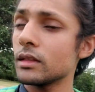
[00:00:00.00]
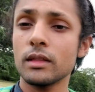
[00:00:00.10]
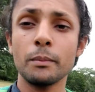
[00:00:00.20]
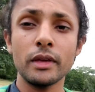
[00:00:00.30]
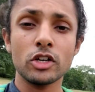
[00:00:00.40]

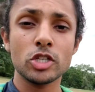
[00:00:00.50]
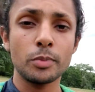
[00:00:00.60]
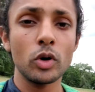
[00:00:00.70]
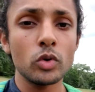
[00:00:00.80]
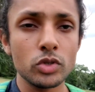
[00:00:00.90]
be
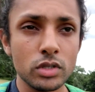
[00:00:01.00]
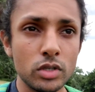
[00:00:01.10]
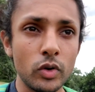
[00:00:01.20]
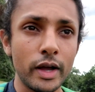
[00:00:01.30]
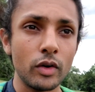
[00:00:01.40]
exposed
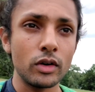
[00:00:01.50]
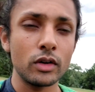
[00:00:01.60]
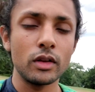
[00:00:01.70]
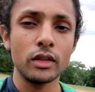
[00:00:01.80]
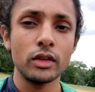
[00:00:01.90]
to how
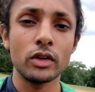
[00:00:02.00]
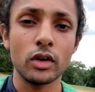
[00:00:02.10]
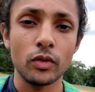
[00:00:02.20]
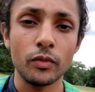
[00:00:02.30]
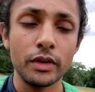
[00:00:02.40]
good, you
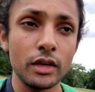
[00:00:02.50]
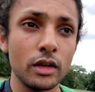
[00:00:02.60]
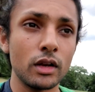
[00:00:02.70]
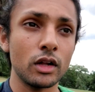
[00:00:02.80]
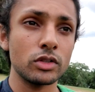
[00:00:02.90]
know, vegan
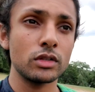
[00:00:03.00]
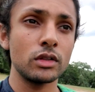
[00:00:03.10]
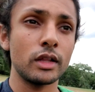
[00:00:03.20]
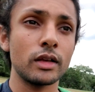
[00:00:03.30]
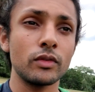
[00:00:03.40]

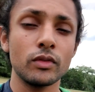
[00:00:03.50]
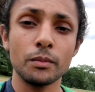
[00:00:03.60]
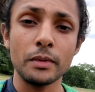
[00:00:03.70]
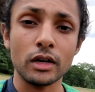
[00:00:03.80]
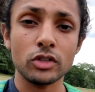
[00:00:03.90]
like
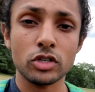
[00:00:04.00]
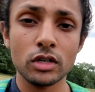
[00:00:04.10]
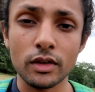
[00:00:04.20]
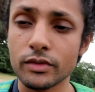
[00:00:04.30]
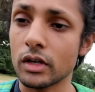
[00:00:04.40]
meat
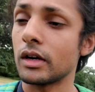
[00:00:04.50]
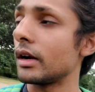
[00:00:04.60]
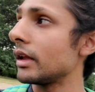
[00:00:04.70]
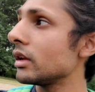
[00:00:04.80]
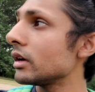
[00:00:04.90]
alternatives are.
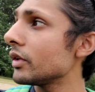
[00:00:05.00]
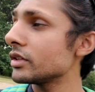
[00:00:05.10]
And you know, it's